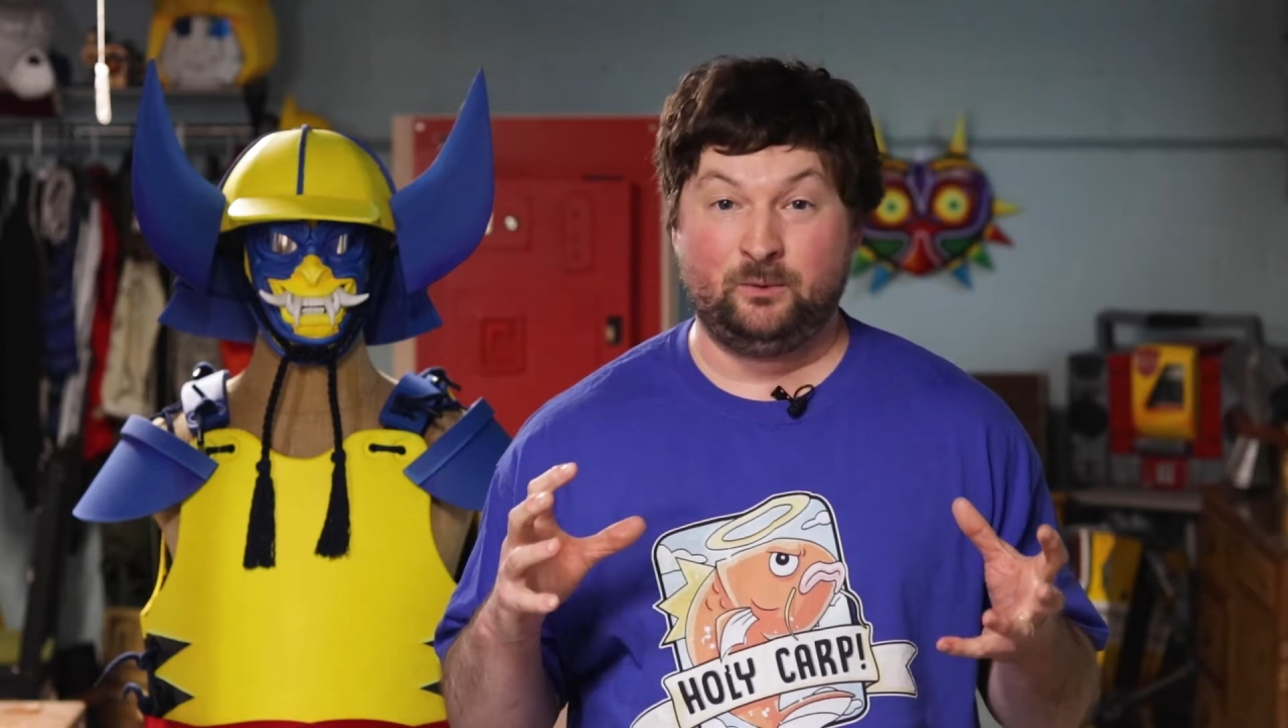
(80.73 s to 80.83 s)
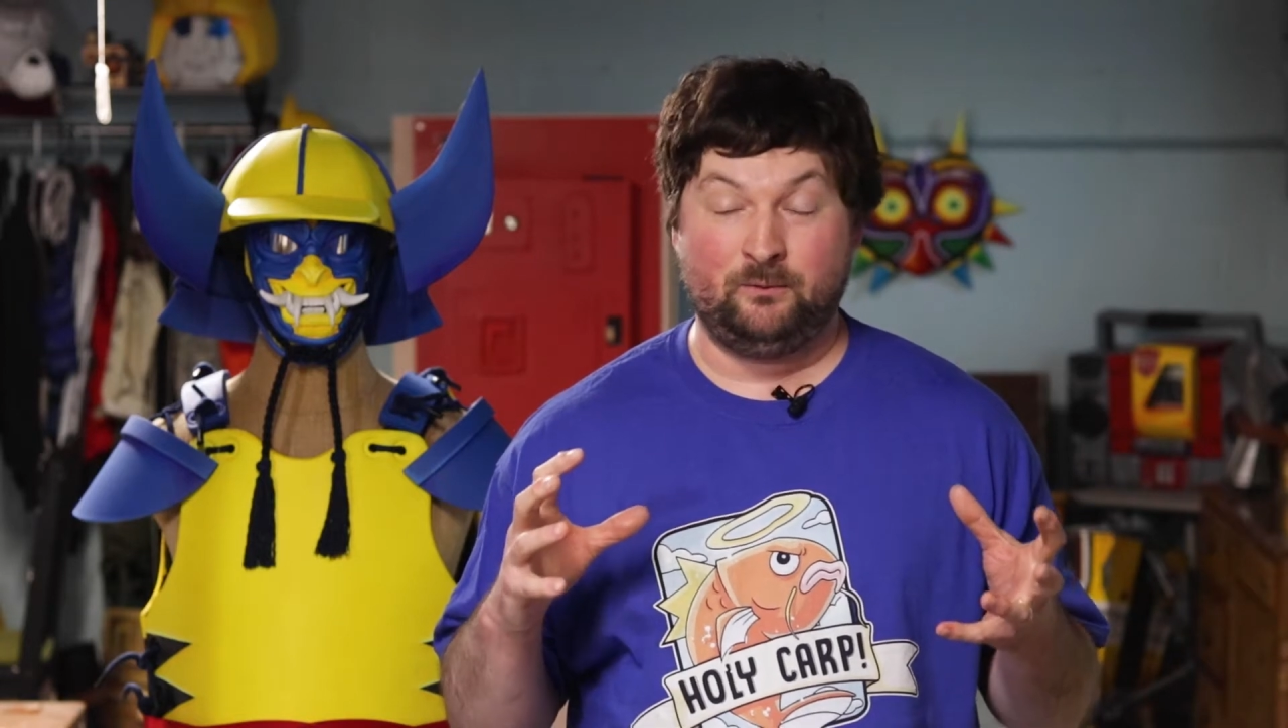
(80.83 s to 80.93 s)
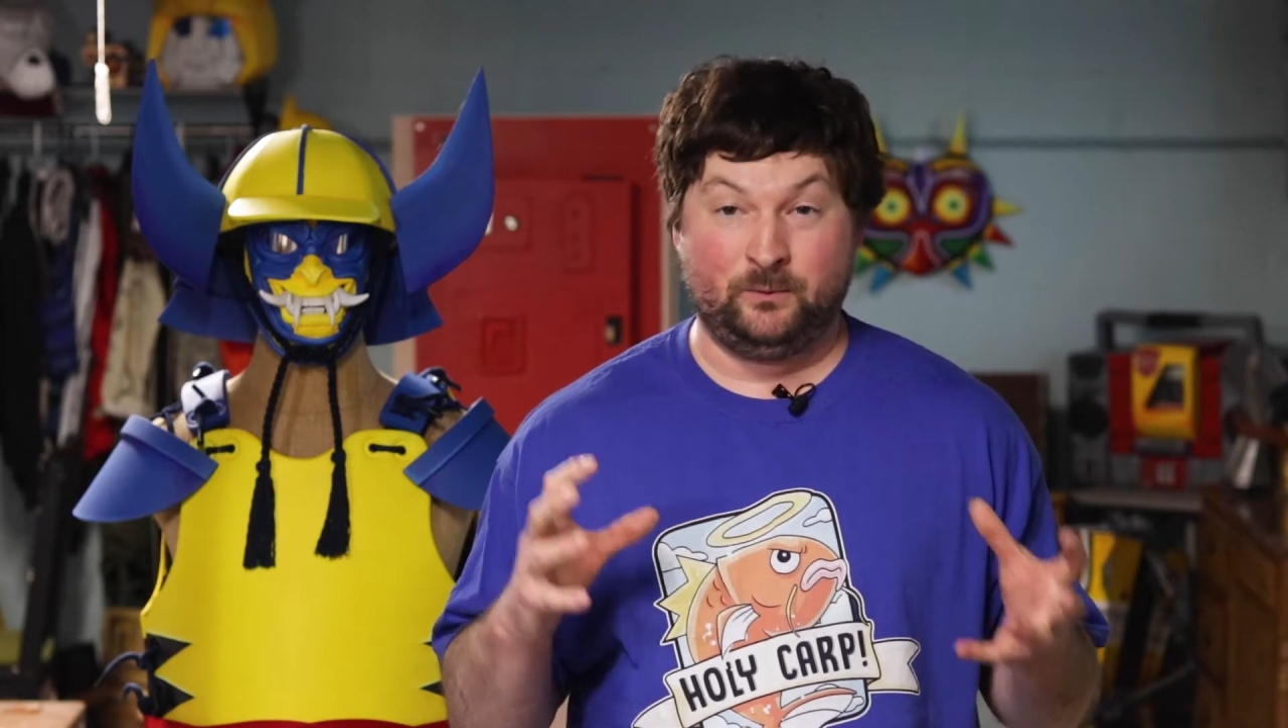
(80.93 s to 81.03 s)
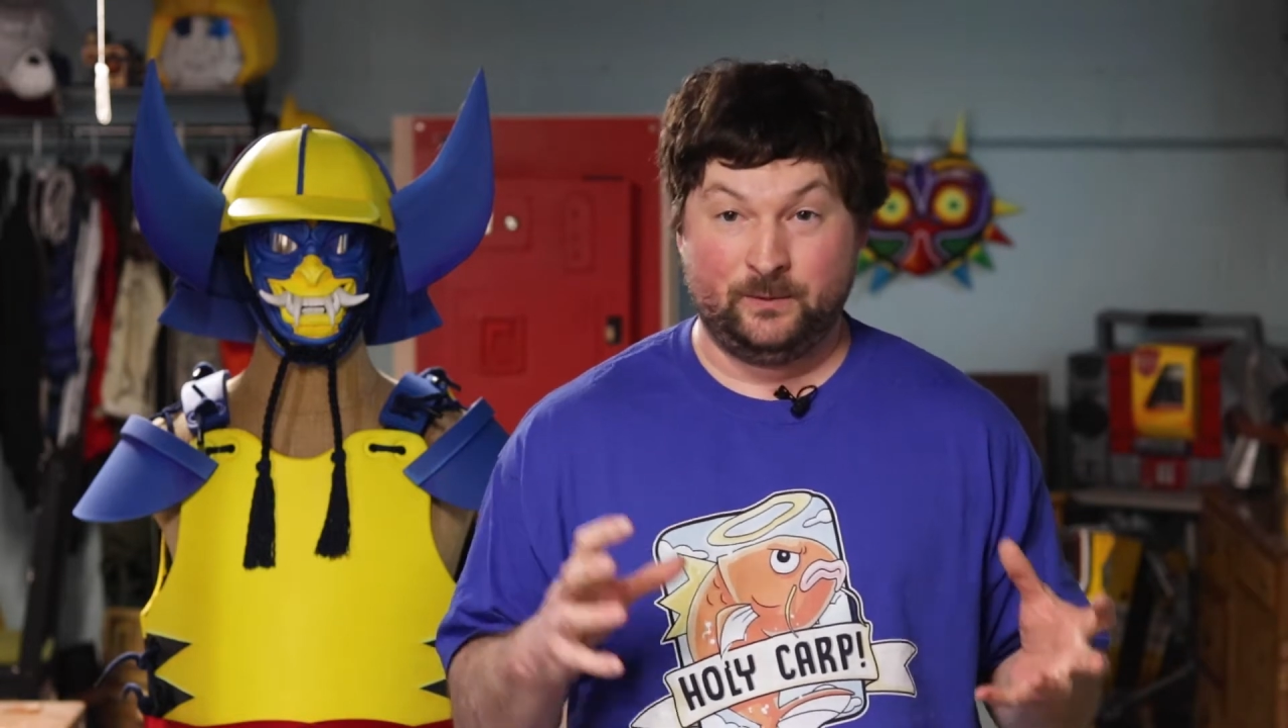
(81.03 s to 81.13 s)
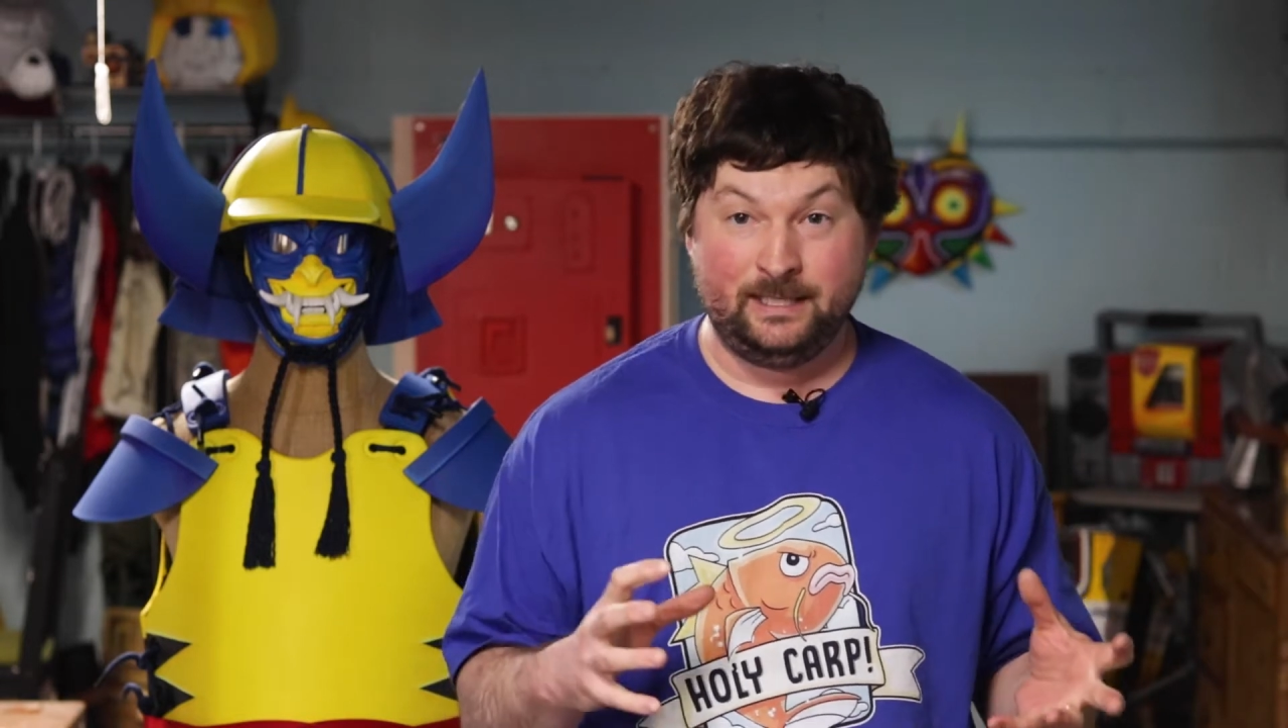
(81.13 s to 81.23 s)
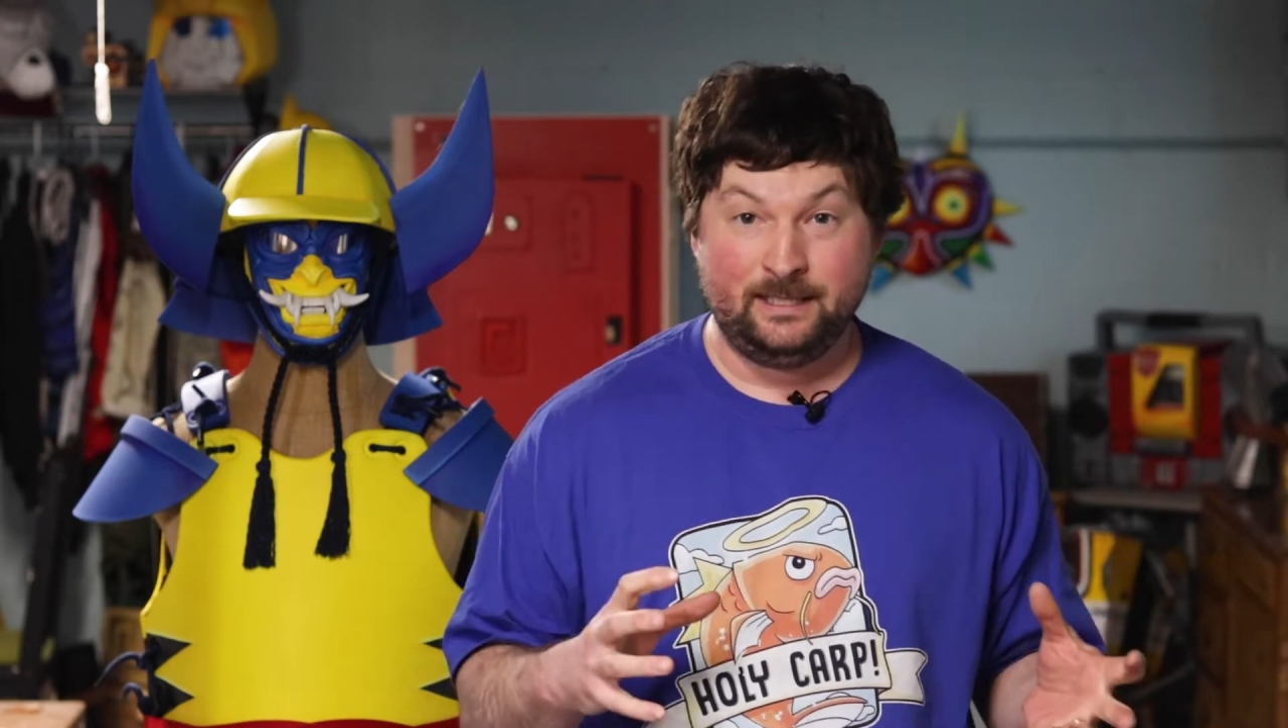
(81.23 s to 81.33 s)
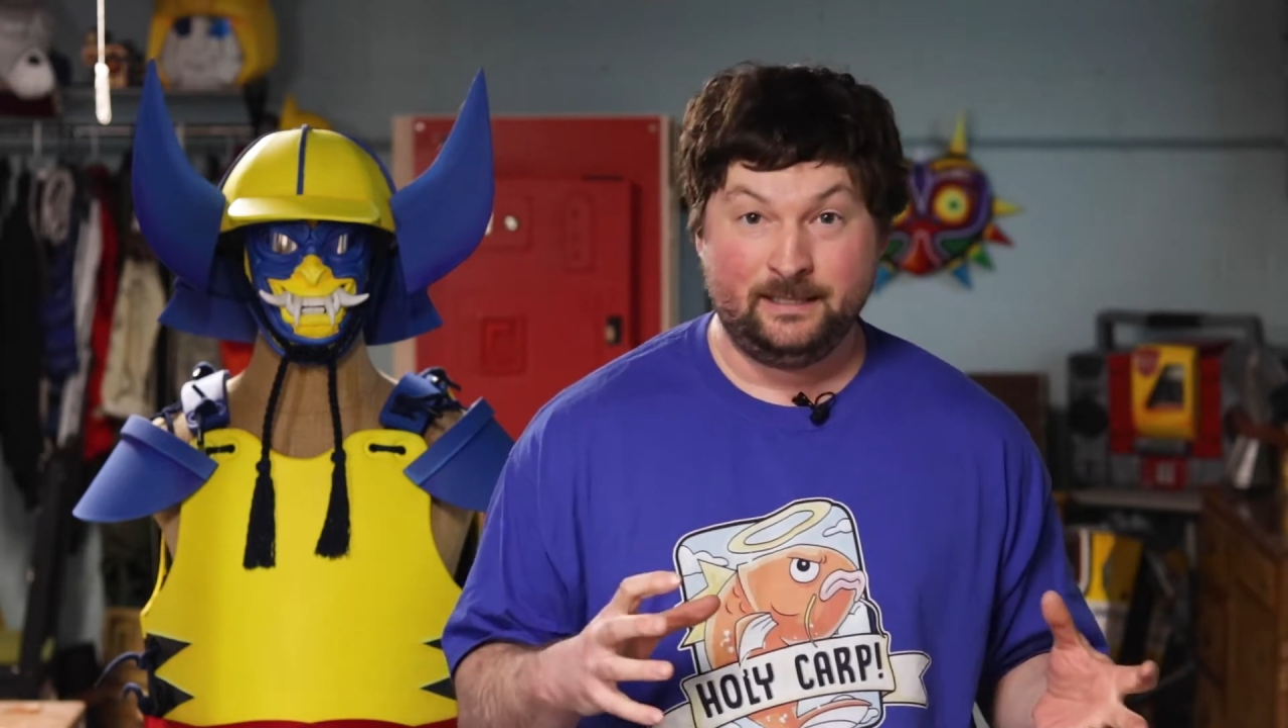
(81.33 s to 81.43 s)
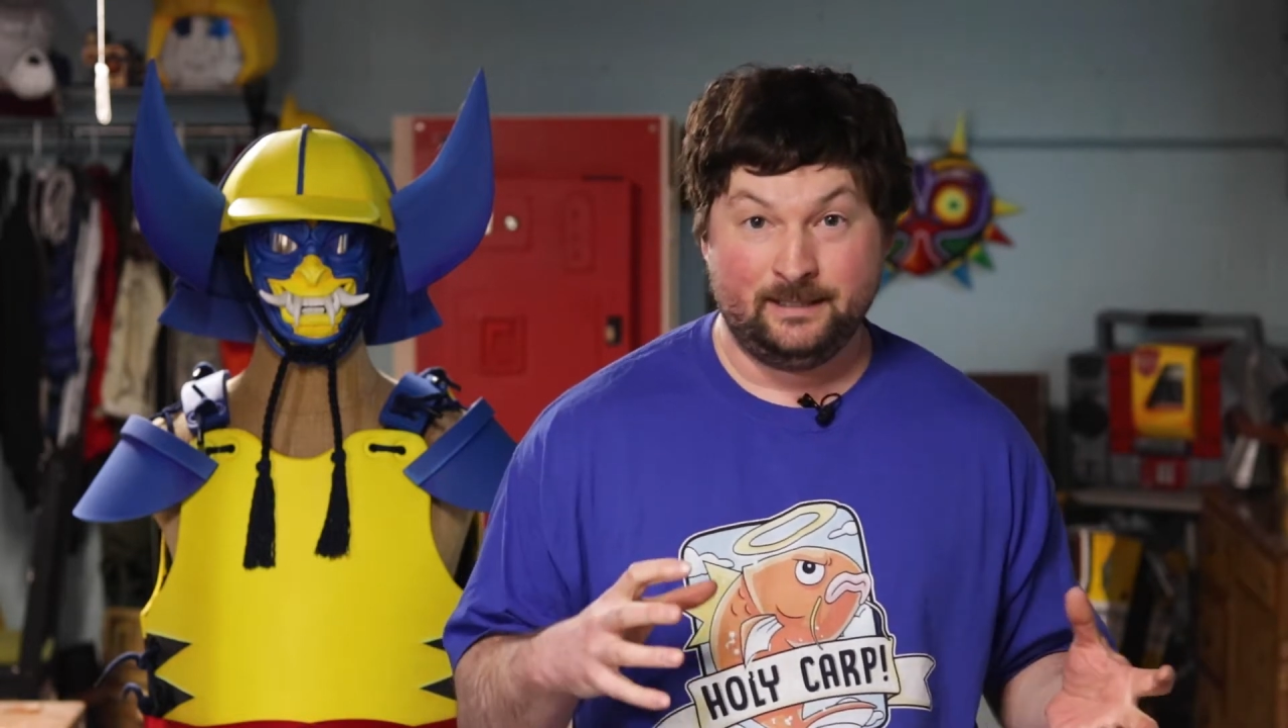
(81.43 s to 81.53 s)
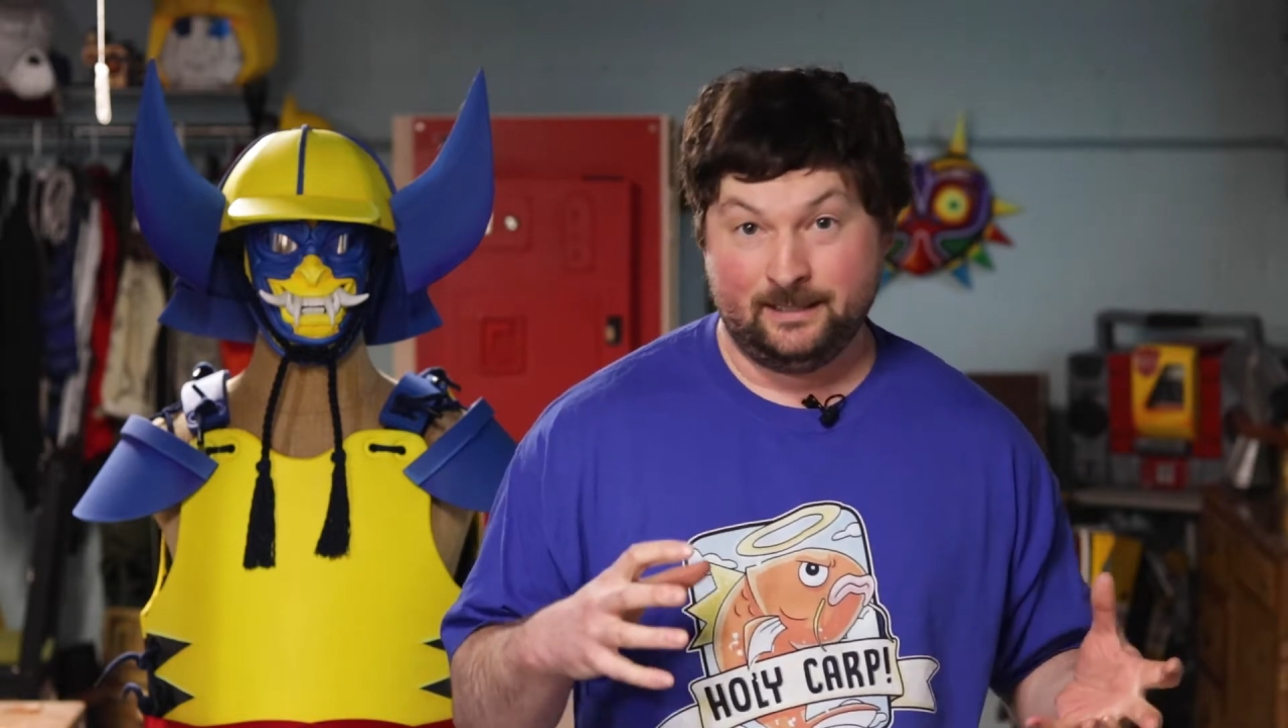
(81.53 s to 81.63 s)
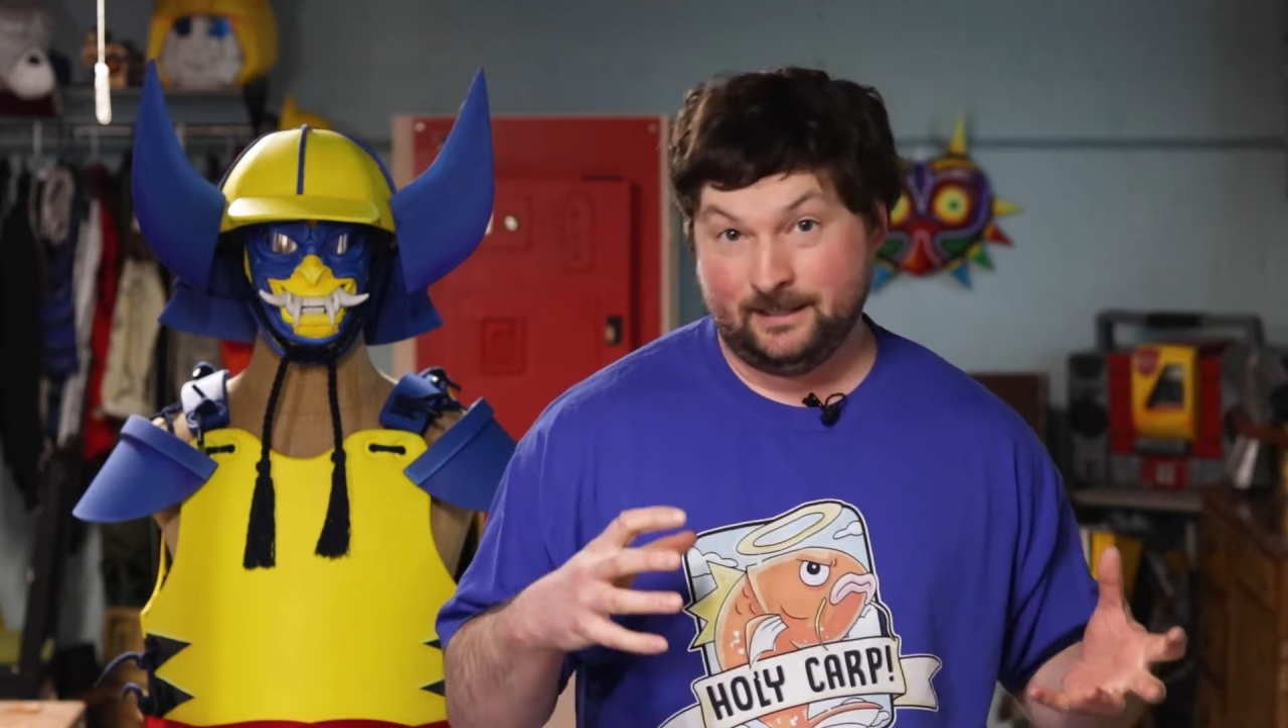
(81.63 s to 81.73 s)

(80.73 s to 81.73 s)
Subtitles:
Wolverine